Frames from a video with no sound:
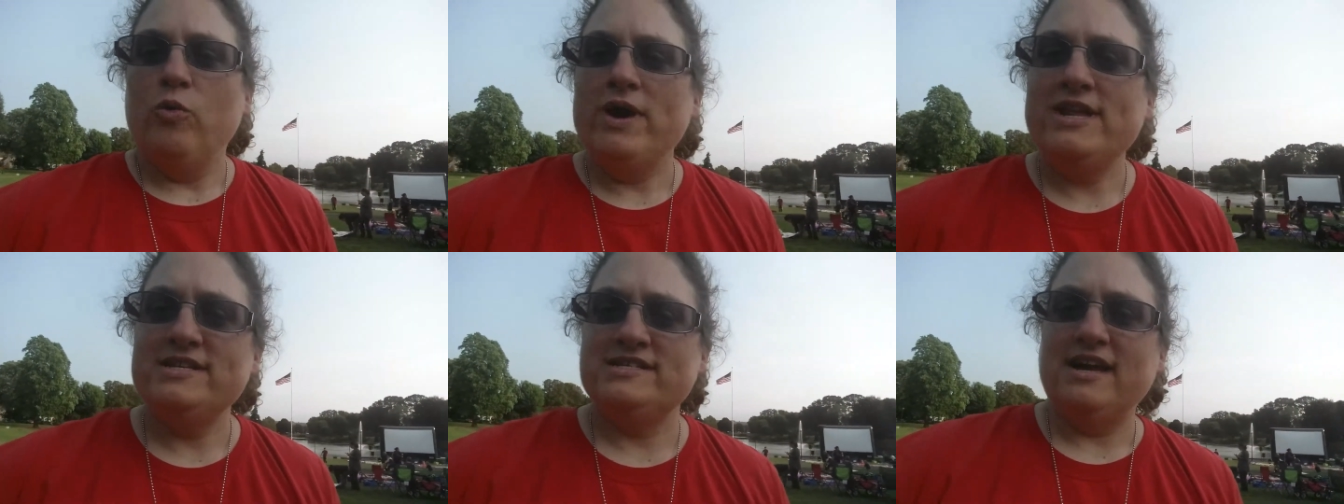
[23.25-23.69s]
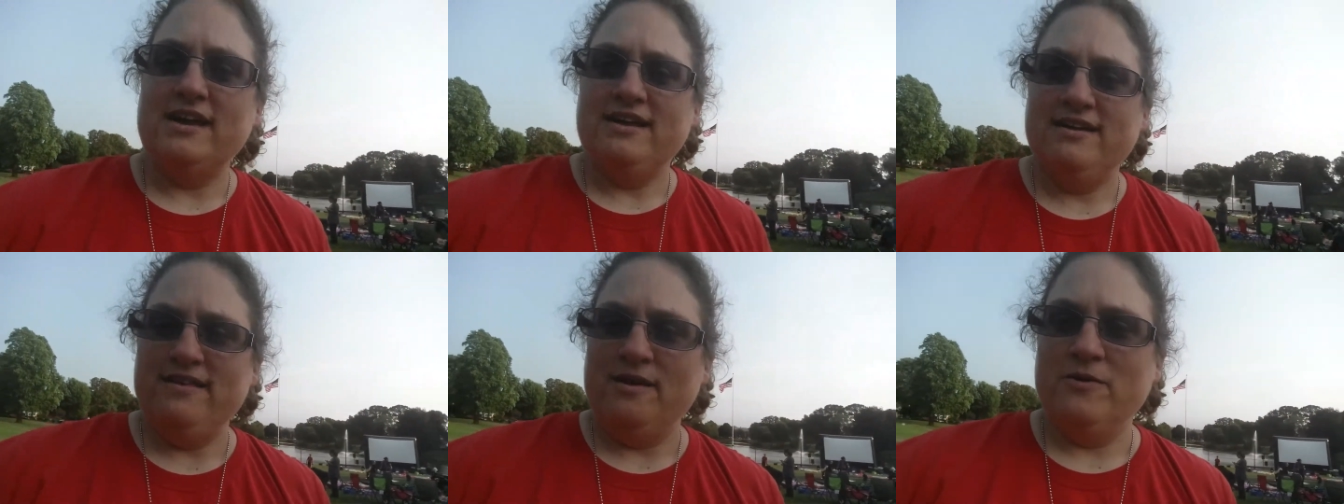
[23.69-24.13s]
we
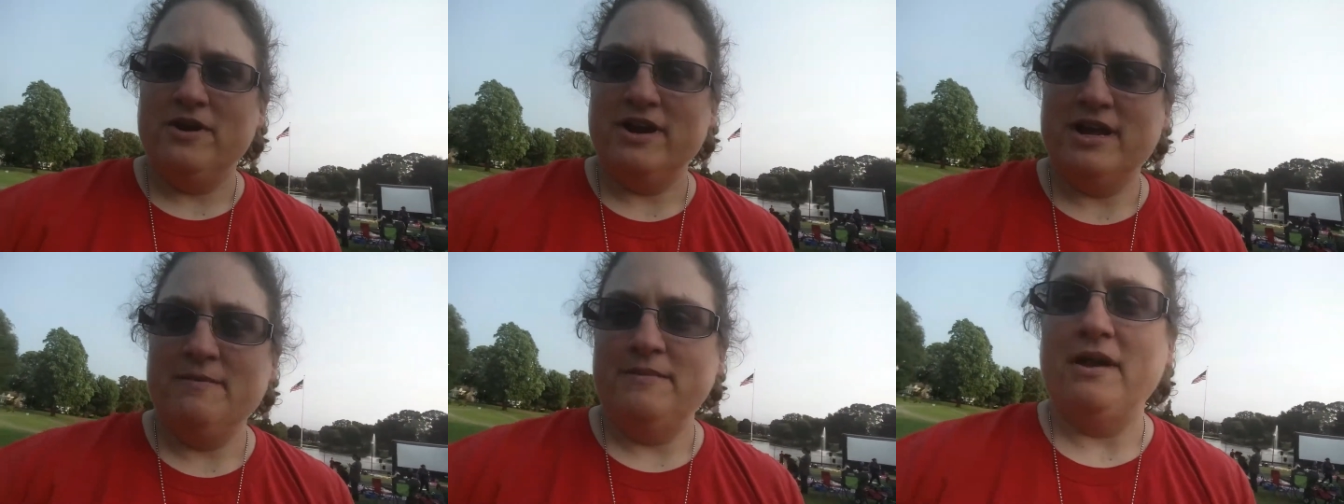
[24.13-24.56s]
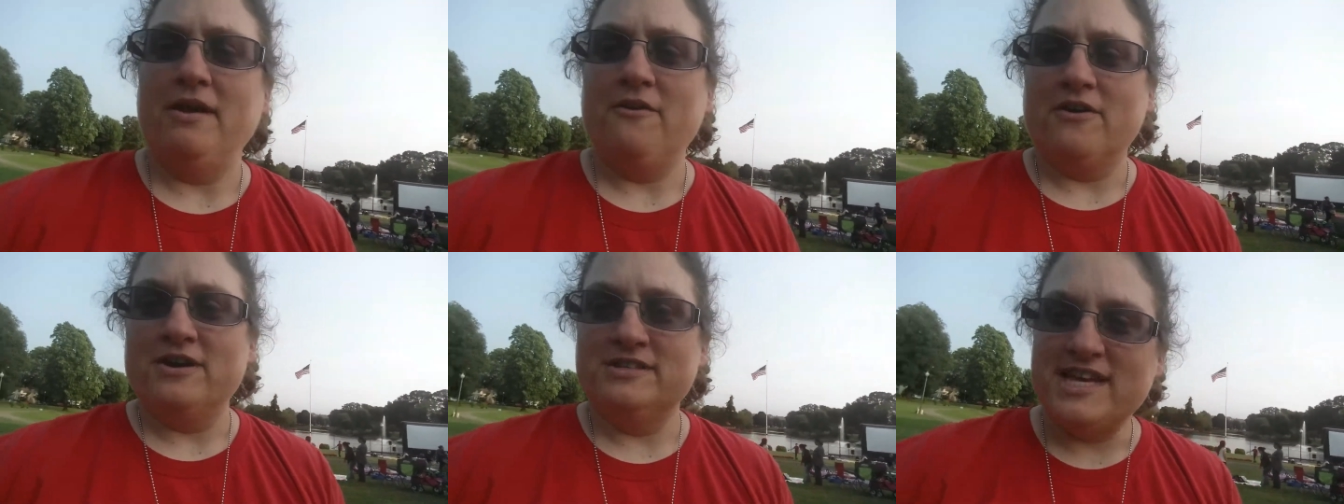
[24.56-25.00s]
decided that we we're going to come down
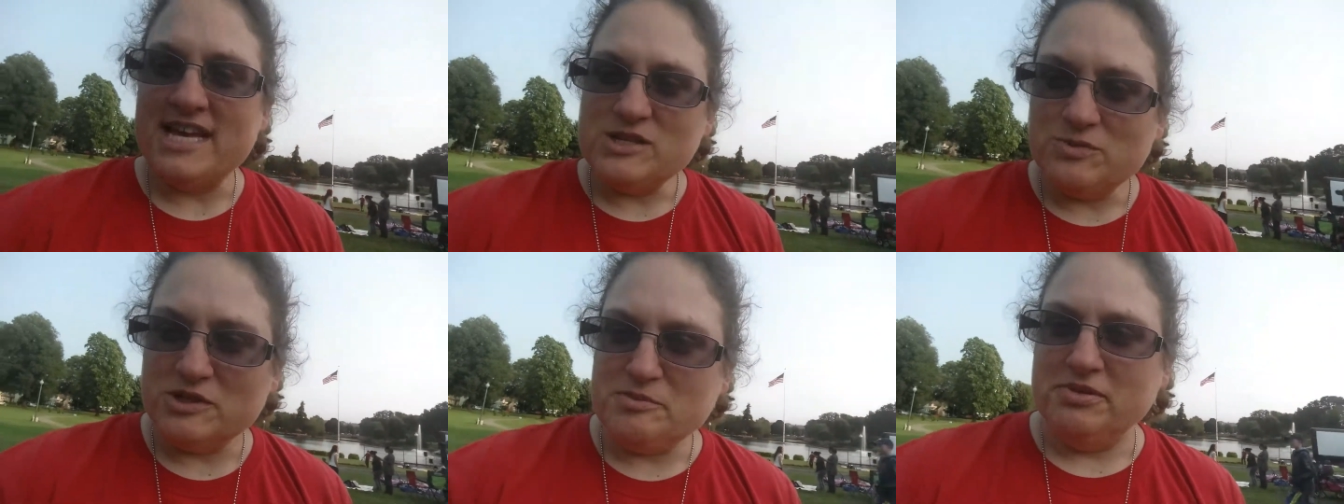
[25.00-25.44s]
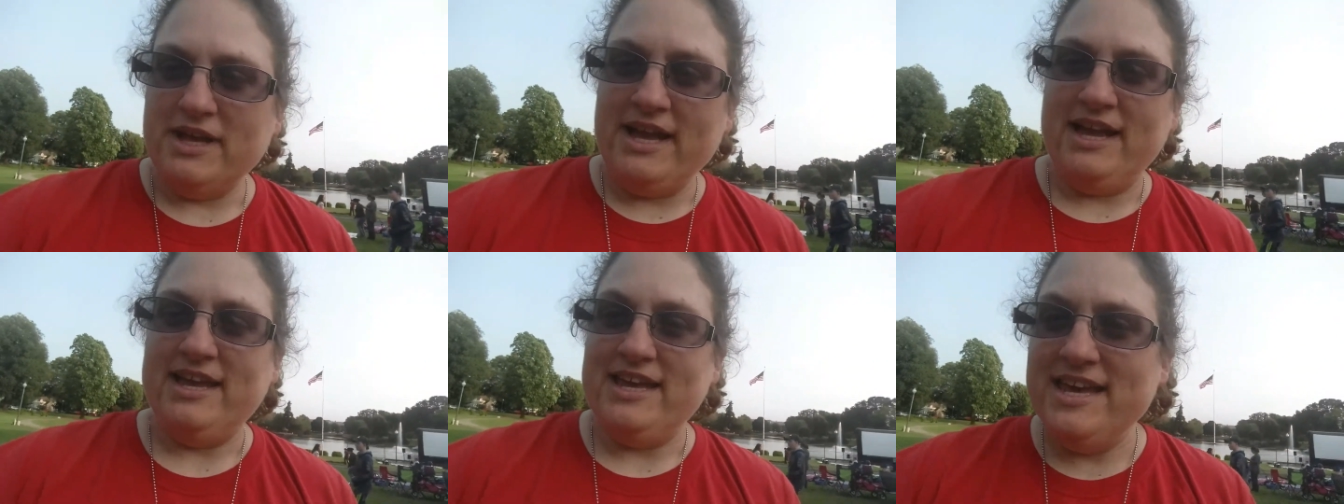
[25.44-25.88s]
here because guess what's
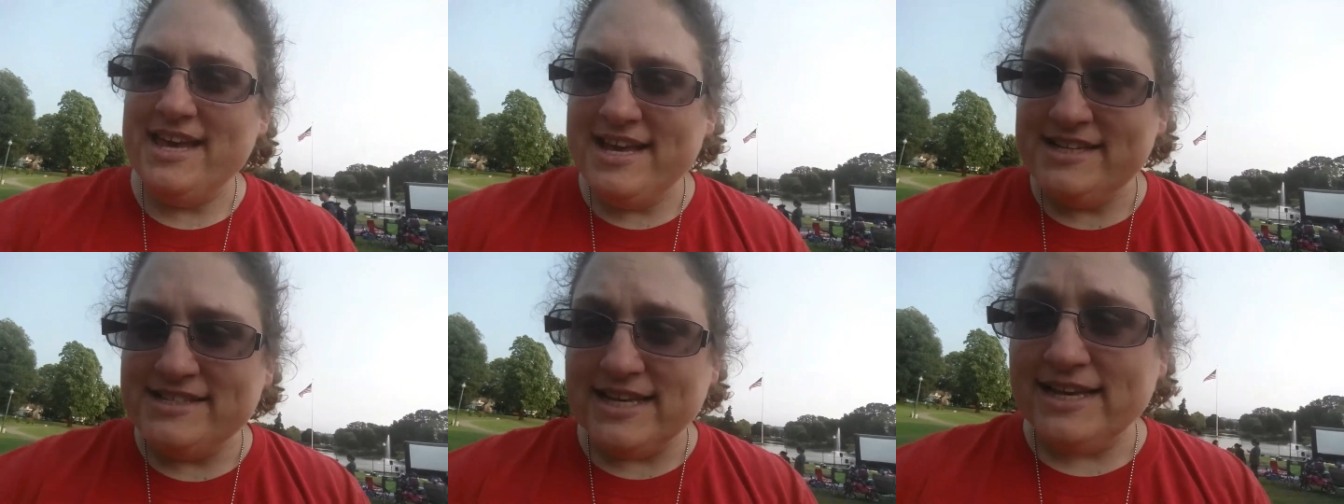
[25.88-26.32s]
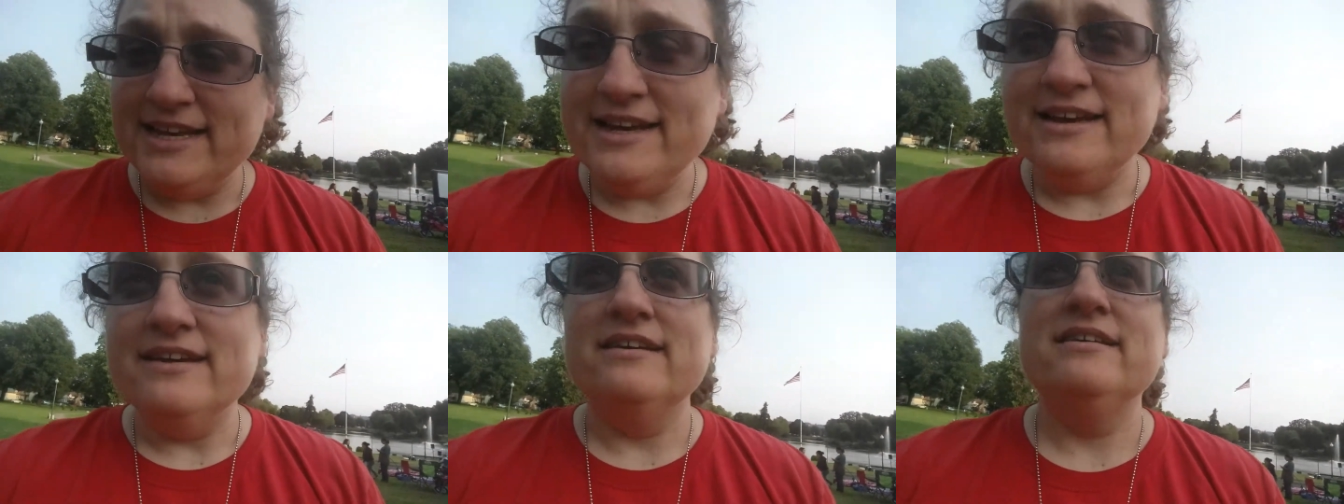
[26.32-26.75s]
playing?
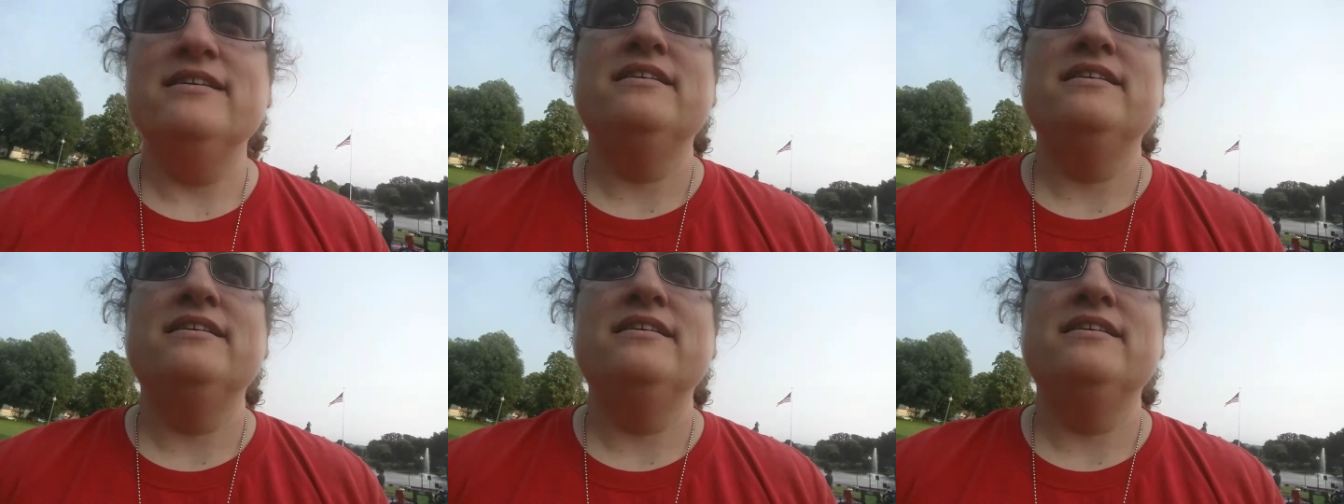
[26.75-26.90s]
E.T.